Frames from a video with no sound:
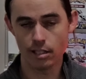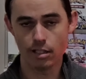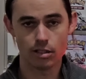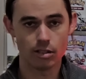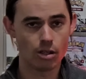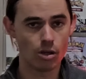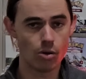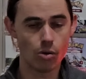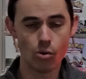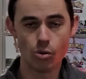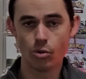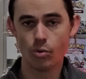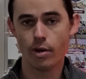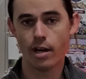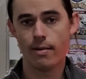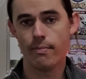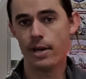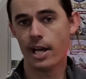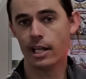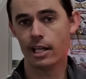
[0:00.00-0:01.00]
You can go all the
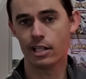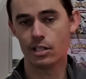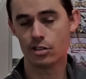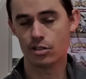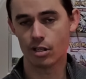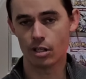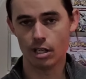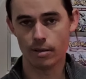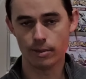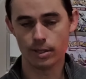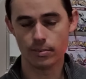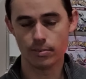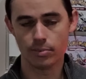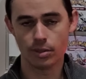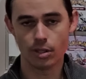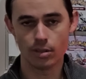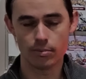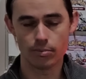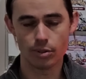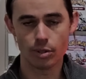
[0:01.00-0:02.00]
way back in time
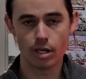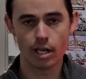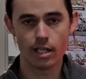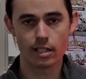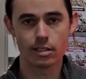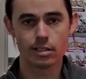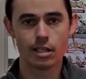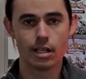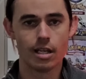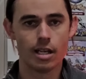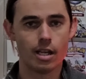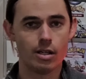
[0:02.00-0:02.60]
on products,